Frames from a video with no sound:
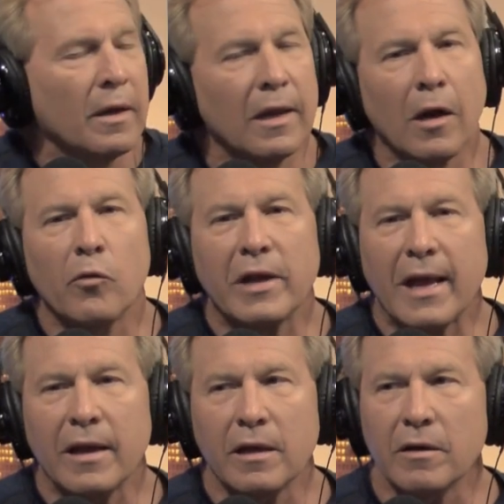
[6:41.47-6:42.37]
Now, would
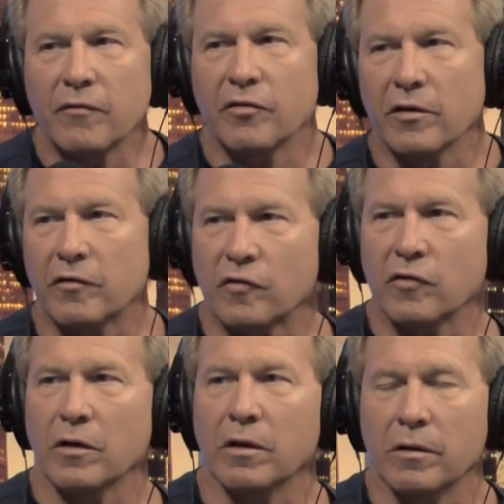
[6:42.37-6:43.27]
any of this
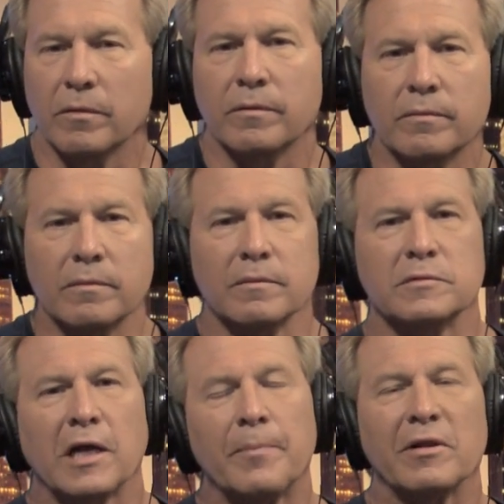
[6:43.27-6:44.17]
uh,
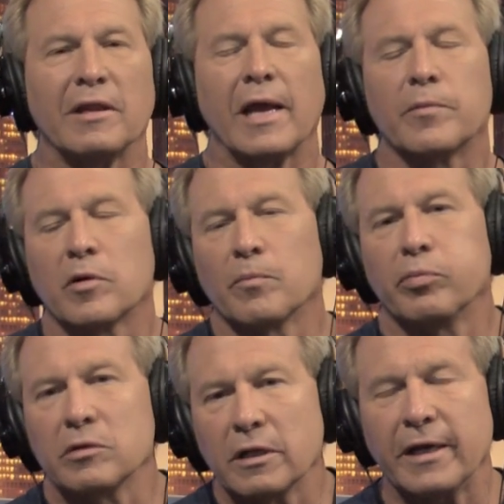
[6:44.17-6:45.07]
type of labor
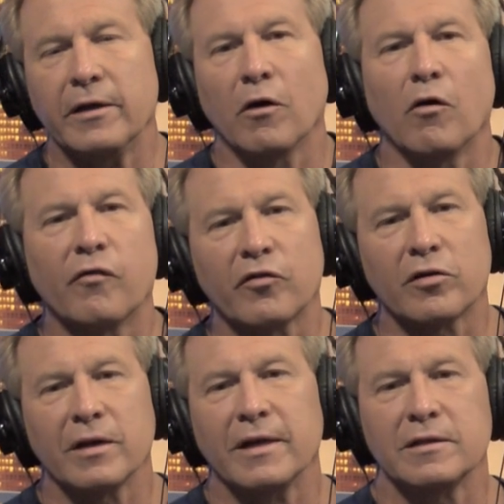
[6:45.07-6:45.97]
bleed
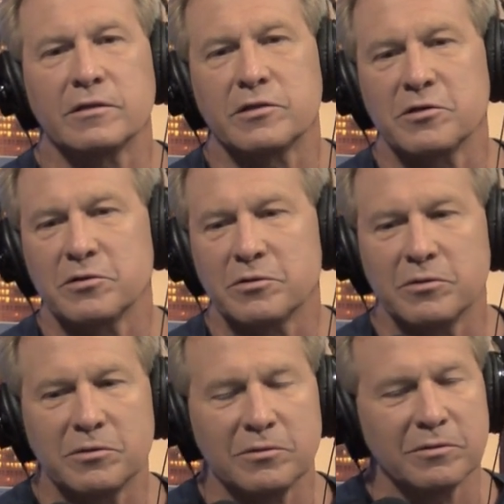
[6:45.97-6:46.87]
over
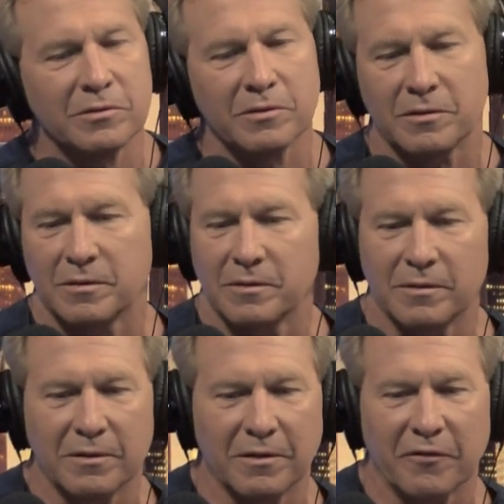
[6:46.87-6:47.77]
into
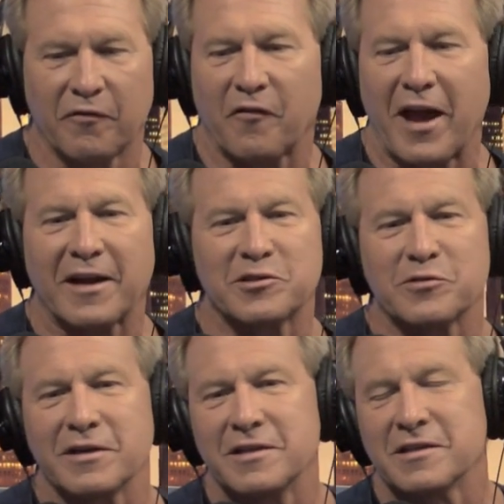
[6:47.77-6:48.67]
the
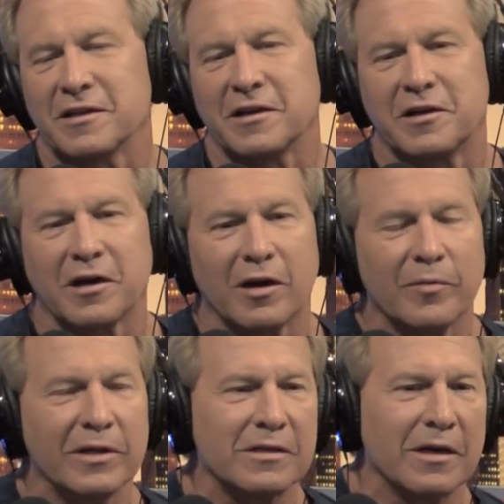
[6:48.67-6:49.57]
factories and the
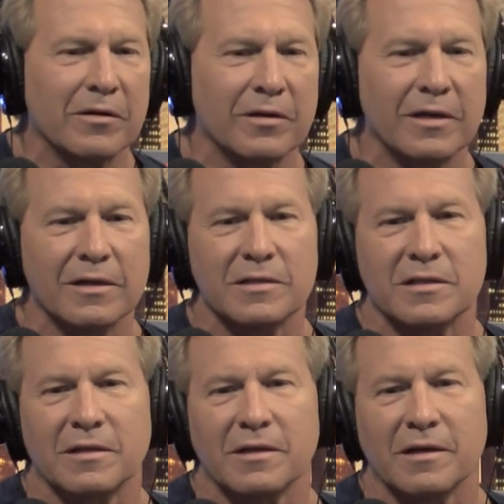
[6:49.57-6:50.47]
garment areas
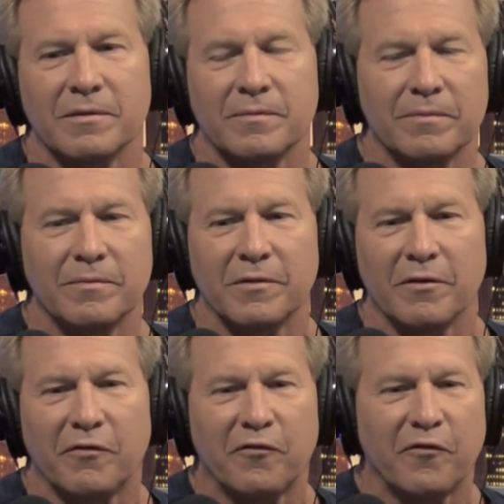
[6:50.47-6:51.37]
and the
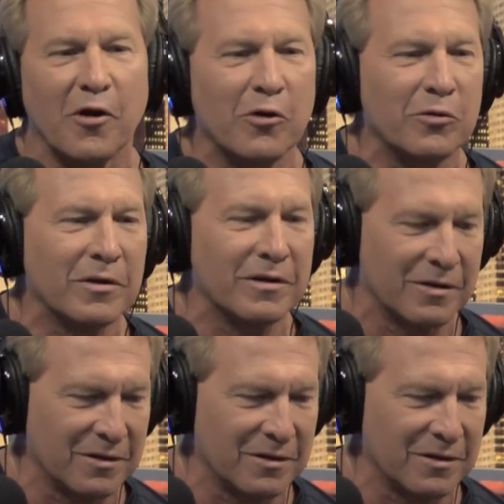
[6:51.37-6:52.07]
the phone